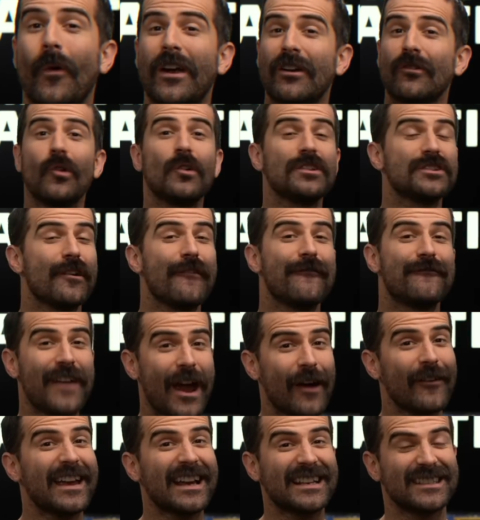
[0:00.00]
We are also
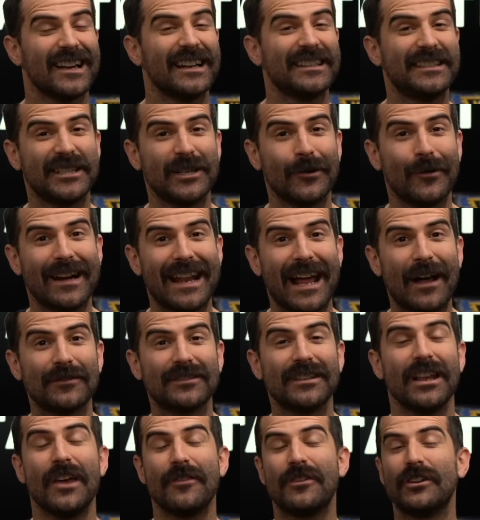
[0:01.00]
very excited to
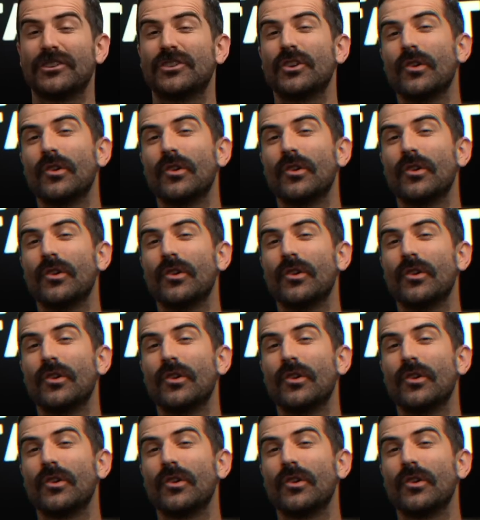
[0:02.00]
announce that